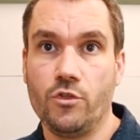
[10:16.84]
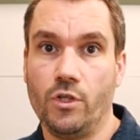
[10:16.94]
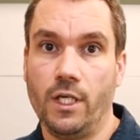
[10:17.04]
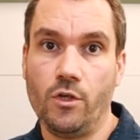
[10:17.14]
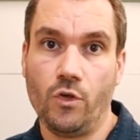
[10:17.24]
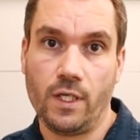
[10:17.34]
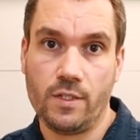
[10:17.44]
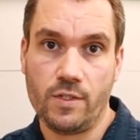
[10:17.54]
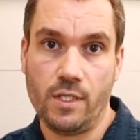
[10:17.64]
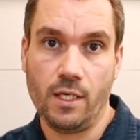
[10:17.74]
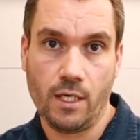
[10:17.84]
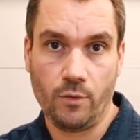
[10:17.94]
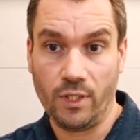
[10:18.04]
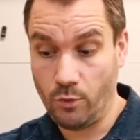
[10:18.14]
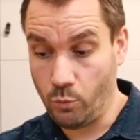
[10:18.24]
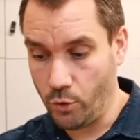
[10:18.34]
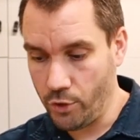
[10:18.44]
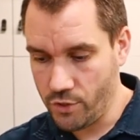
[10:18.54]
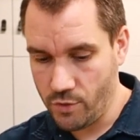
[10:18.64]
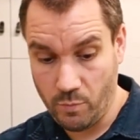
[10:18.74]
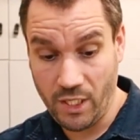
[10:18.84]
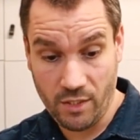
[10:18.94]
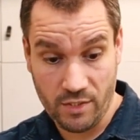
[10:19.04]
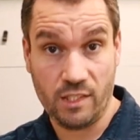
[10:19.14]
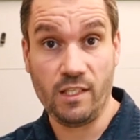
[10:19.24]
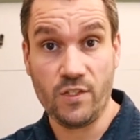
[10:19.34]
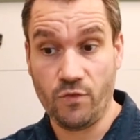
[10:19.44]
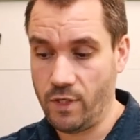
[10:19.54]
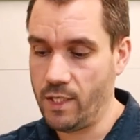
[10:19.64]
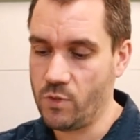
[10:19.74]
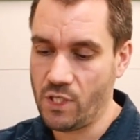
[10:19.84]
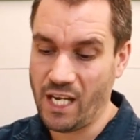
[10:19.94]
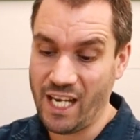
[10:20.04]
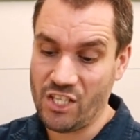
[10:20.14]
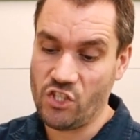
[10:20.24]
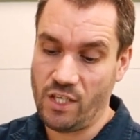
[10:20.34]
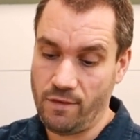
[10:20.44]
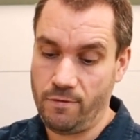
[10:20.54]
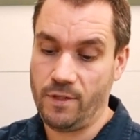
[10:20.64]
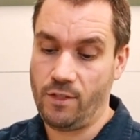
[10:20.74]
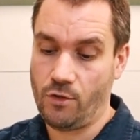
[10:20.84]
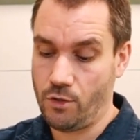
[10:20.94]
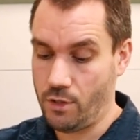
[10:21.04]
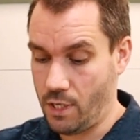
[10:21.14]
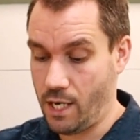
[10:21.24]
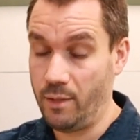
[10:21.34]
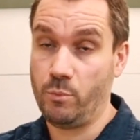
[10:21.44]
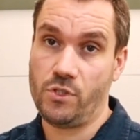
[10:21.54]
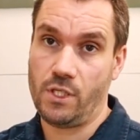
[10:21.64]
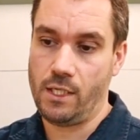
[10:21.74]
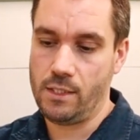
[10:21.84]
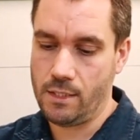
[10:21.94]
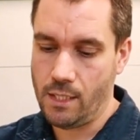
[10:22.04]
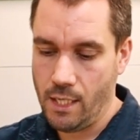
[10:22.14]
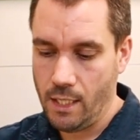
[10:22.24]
so then you can see how that works, because these frames actually fit our hyperskate.